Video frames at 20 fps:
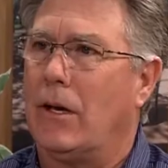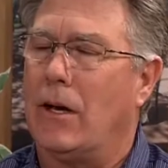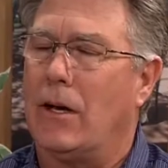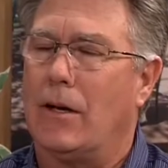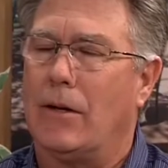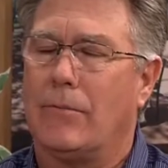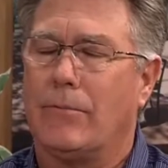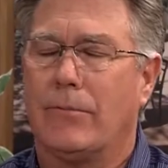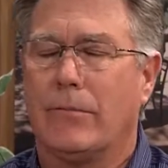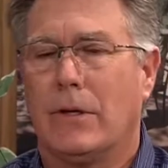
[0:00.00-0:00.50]

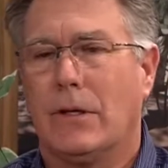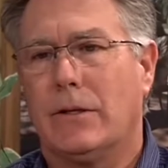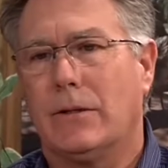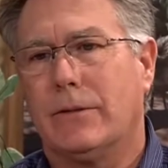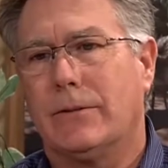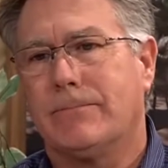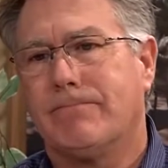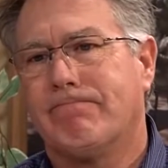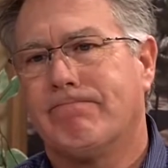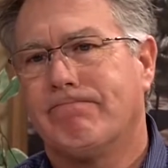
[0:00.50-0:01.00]
um,
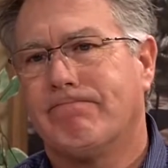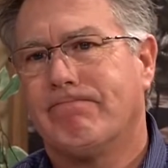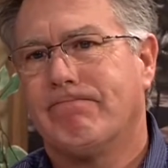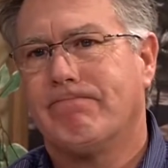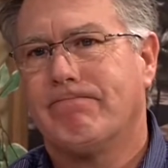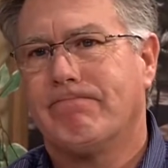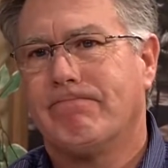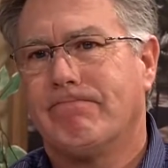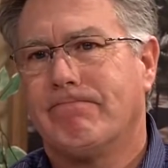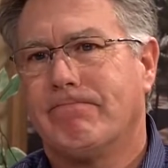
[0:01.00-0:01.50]
um,
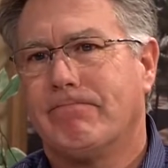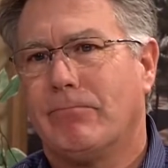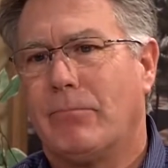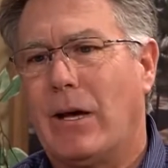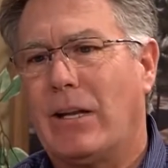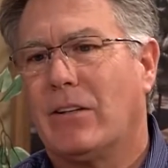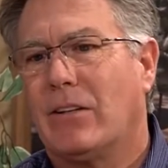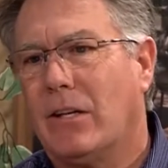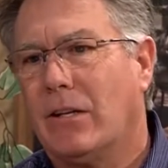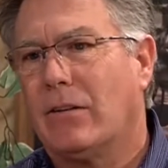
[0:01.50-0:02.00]

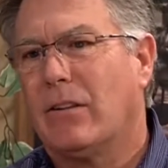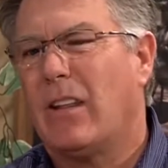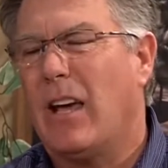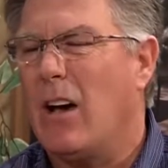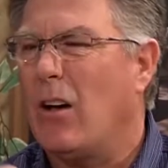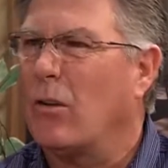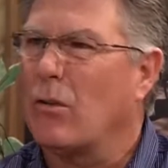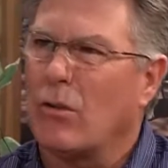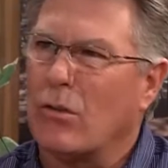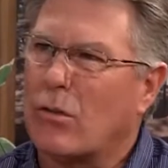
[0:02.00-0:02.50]
about
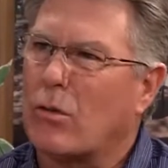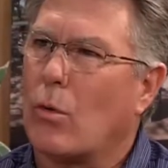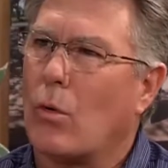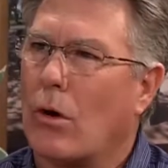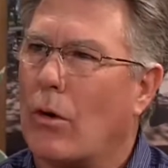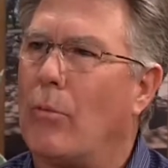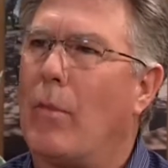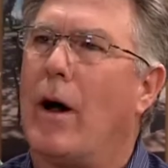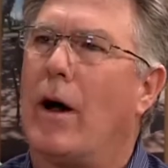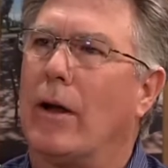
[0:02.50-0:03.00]
10,000
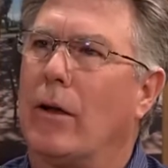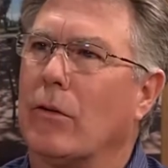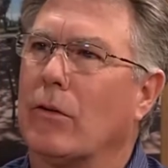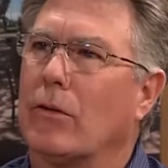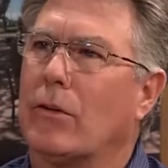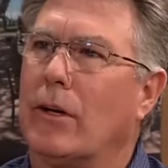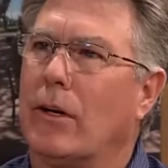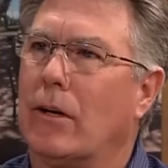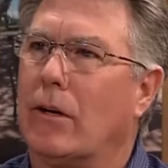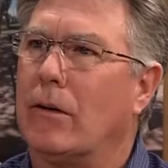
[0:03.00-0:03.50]
square
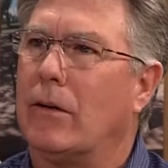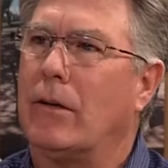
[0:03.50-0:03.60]
miles here